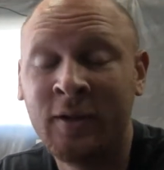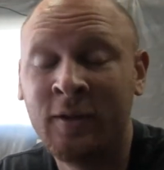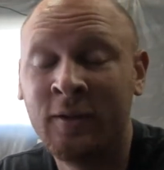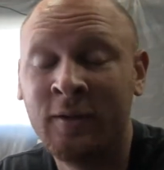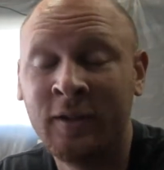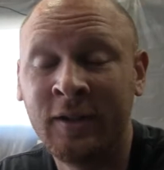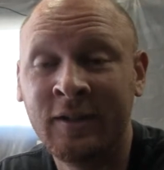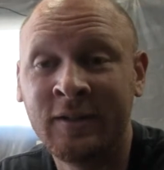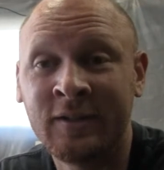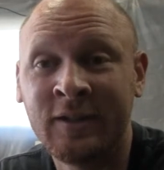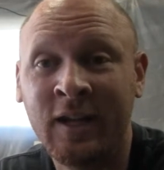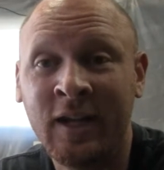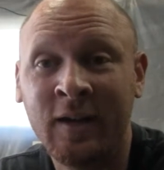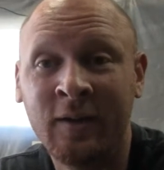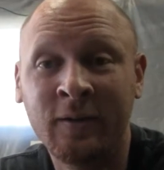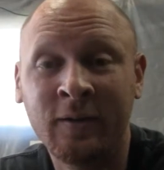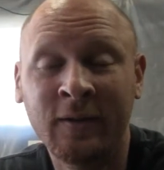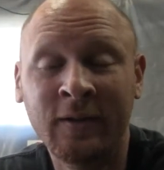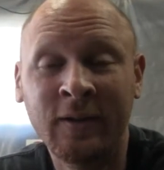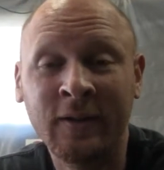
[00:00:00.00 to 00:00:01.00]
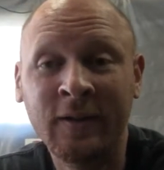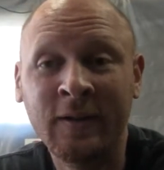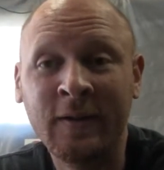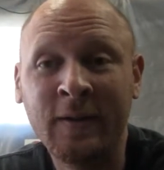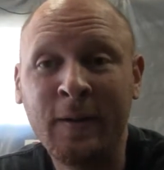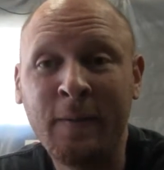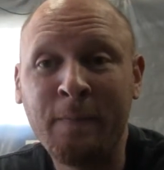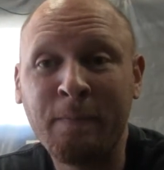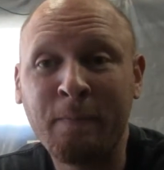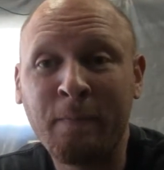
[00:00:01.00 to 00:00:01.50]
coatings now,
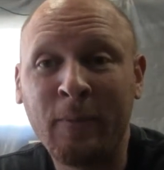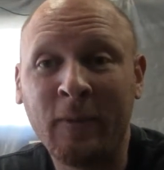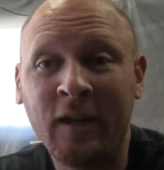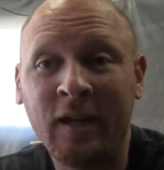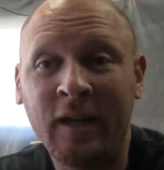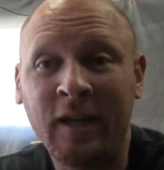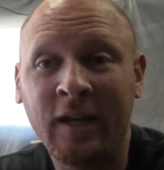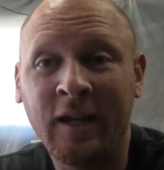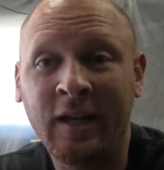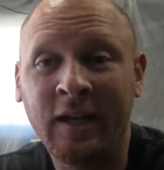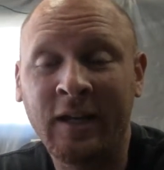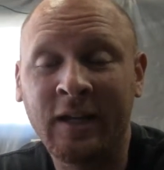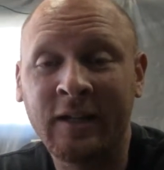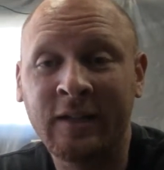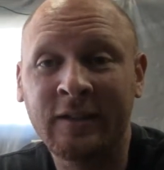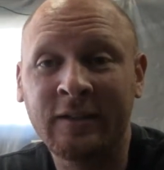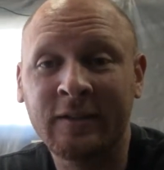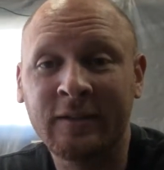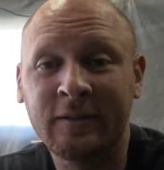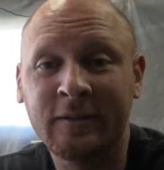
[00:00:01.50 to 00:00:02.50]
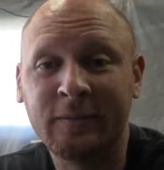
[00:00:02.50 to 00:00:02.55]
and